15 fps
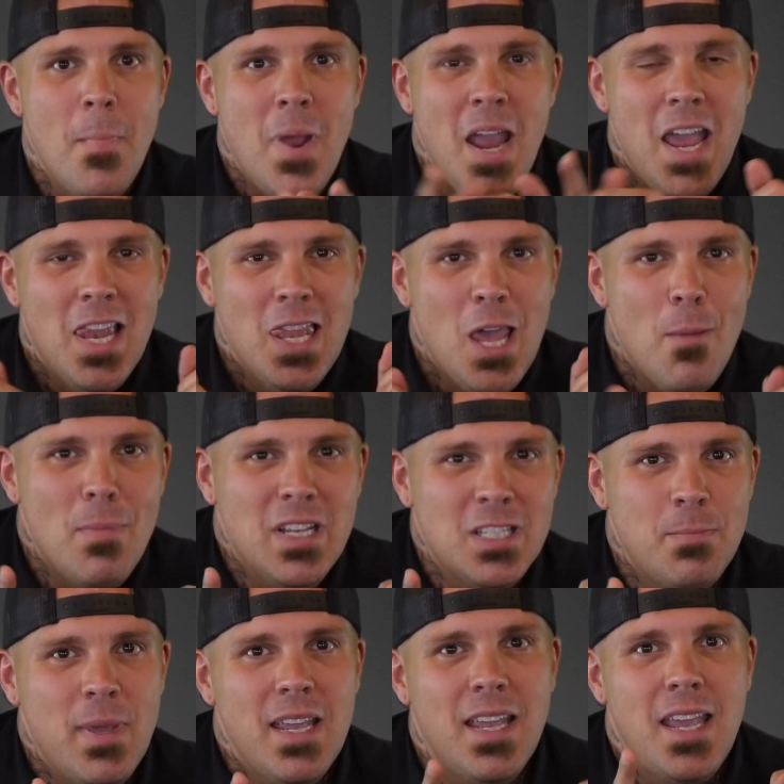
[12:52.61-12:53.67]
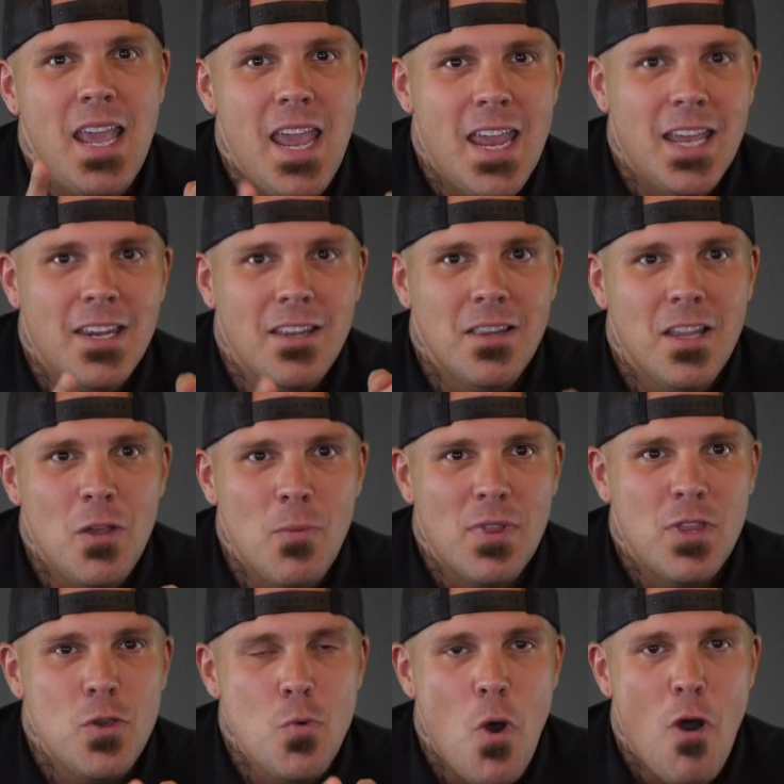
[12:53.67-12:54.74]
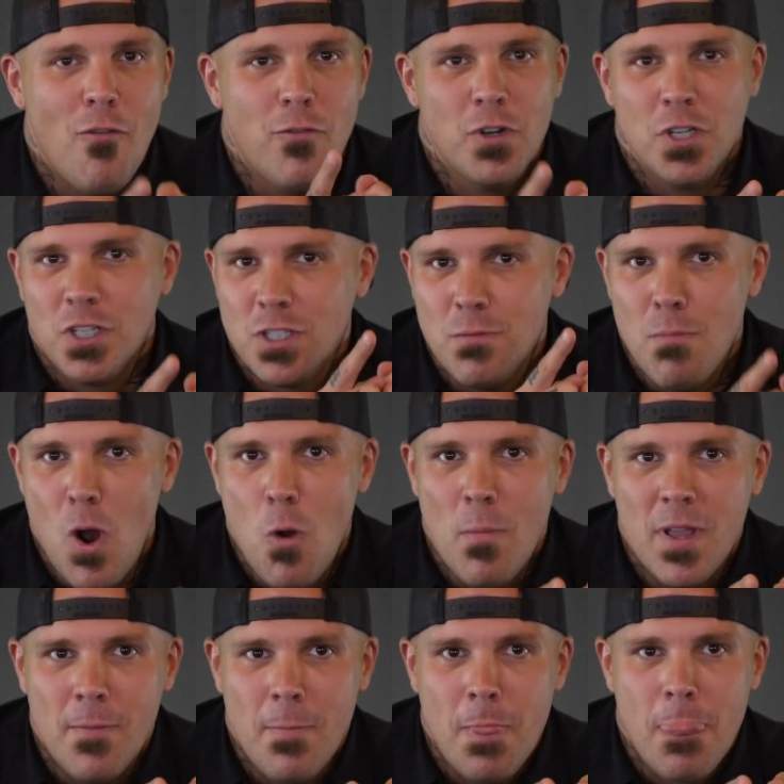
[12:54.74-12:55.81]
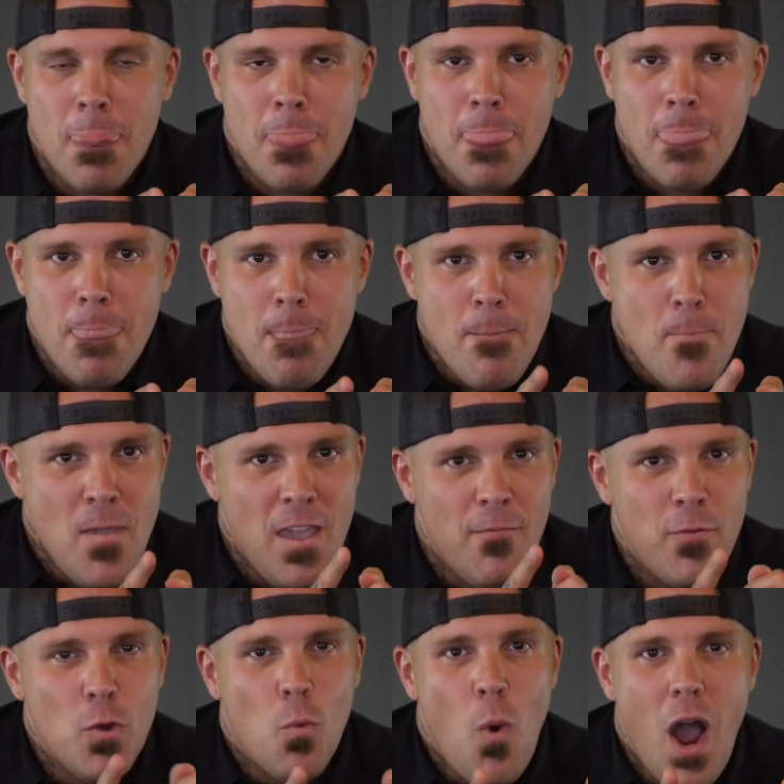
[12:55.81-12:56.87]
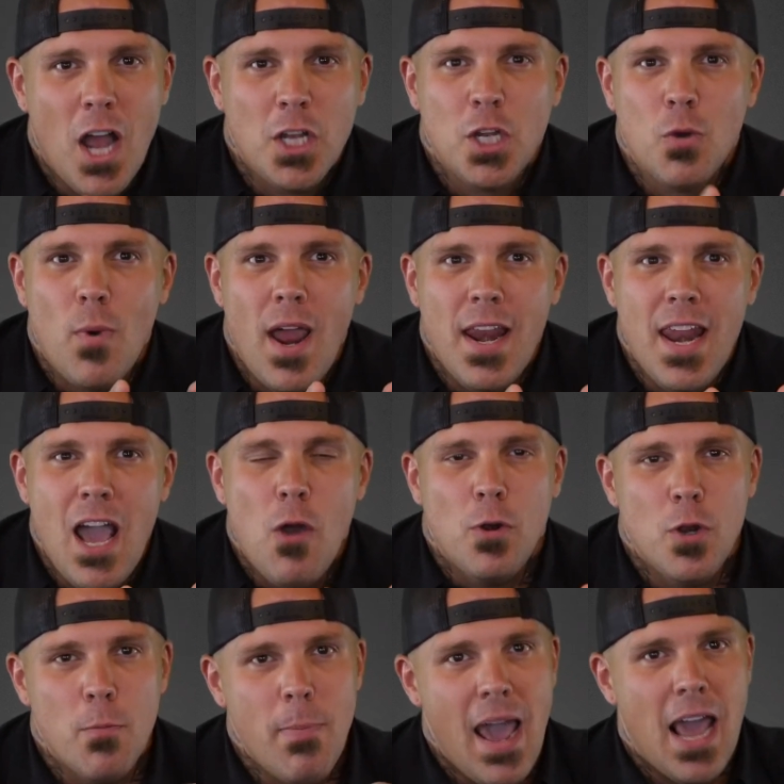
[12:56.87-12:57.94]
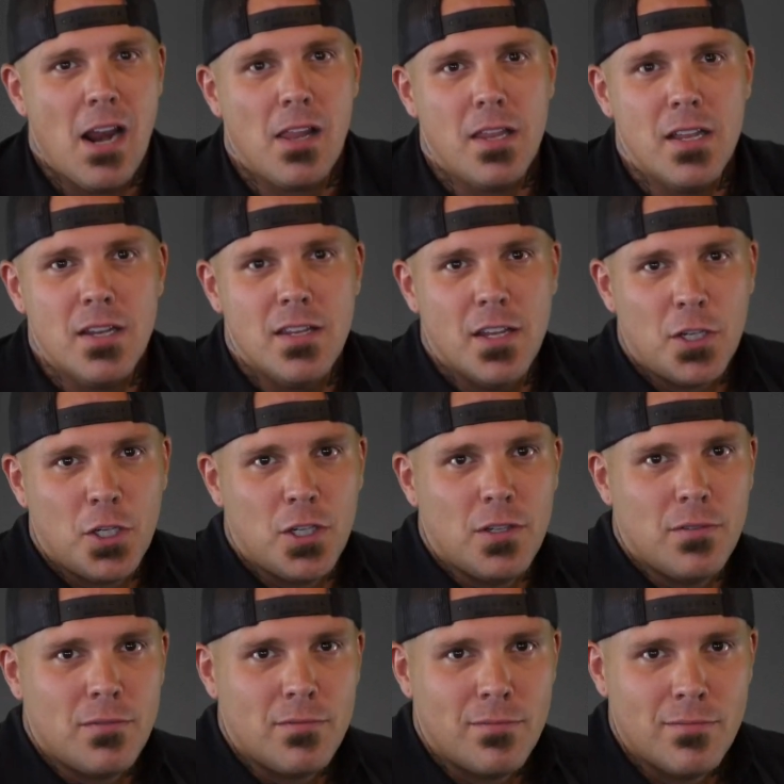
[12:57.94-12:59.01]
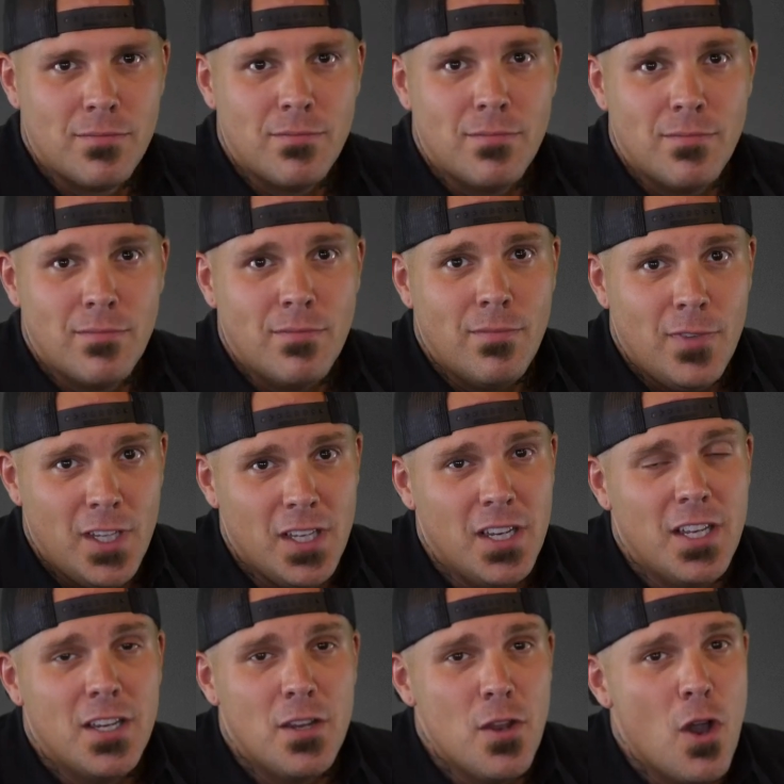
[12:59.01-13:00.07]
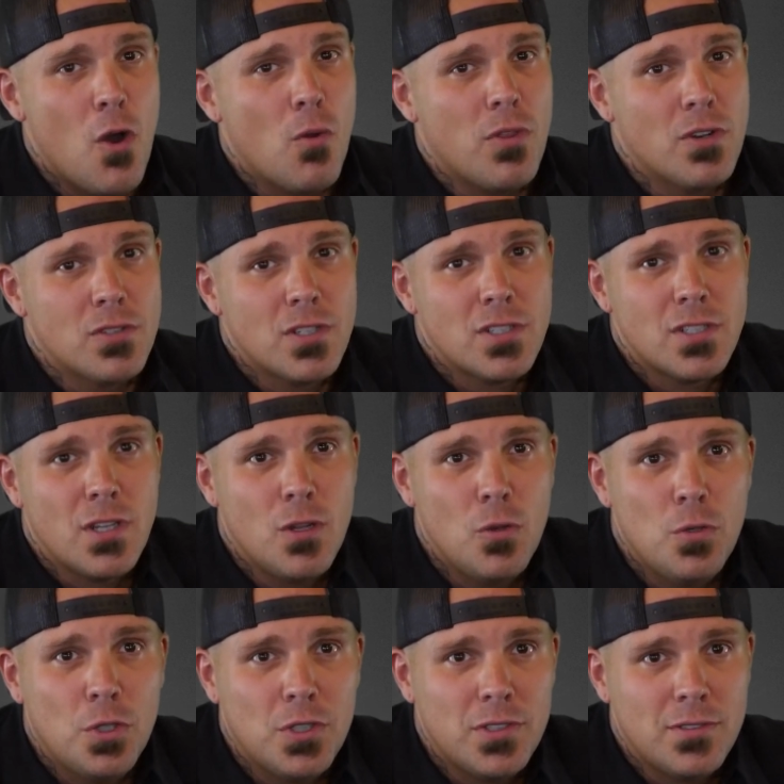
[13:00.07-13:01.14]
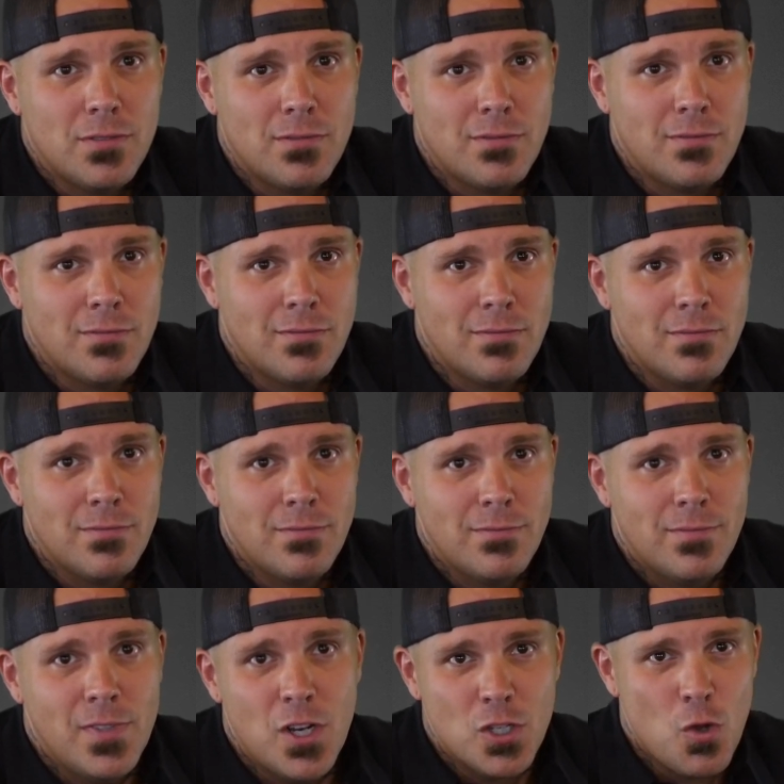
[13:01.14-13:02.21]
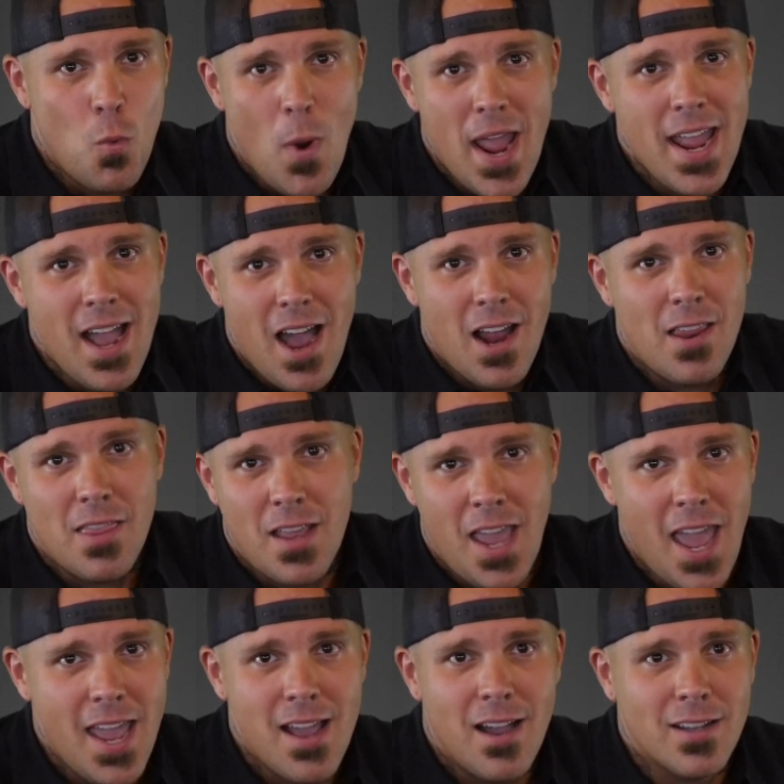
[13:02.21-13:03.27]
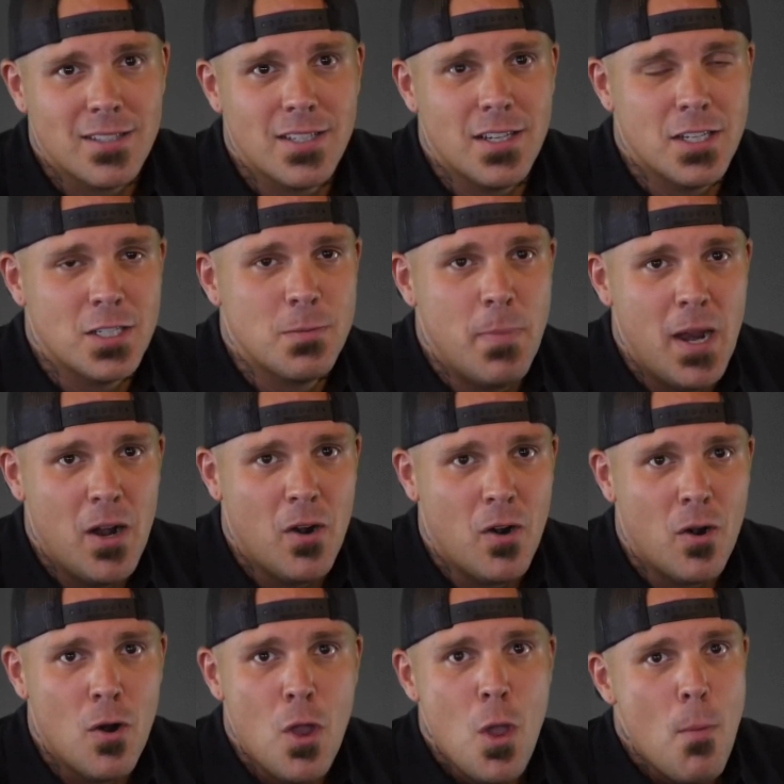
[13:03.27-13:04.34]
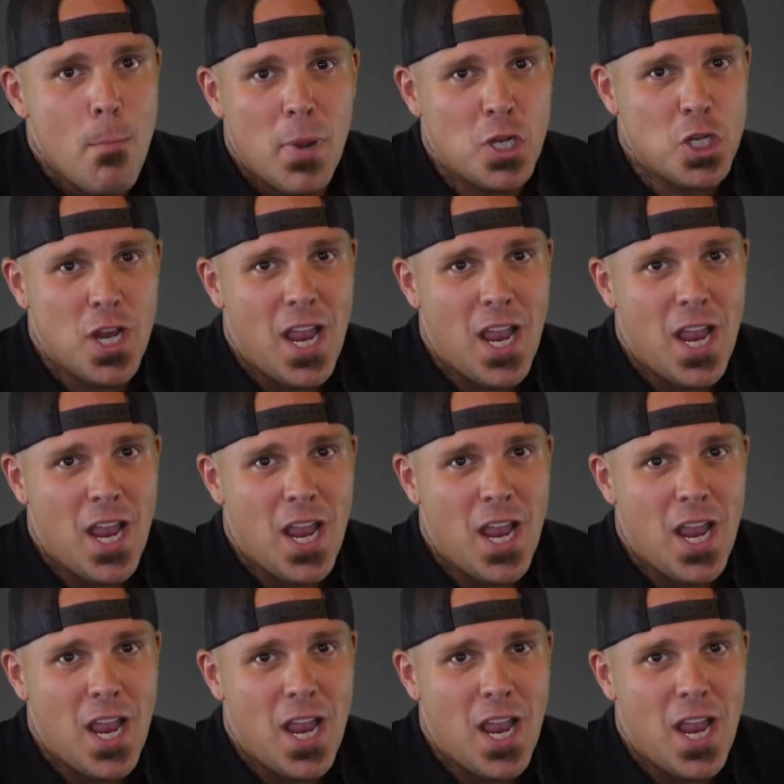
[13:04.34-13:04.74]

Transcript: And let me speak candidly with you all for just a moment. If you're watching right now and you're battling addiction, you need to know there's a solution. There's a way out of the chaos and despair, but you